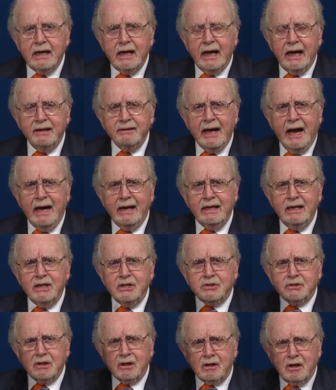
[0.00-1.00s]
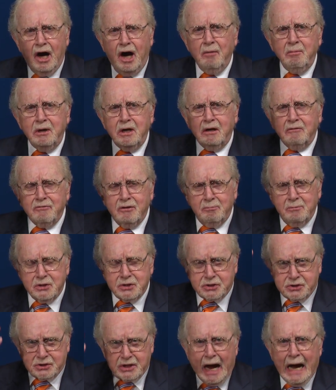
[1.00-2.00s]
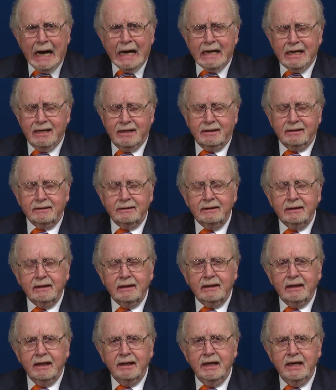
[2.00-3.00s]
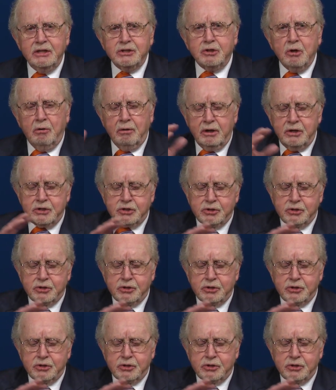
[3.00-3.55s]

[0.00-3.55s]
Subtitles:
and that is the coming of the Messiah, and he's going to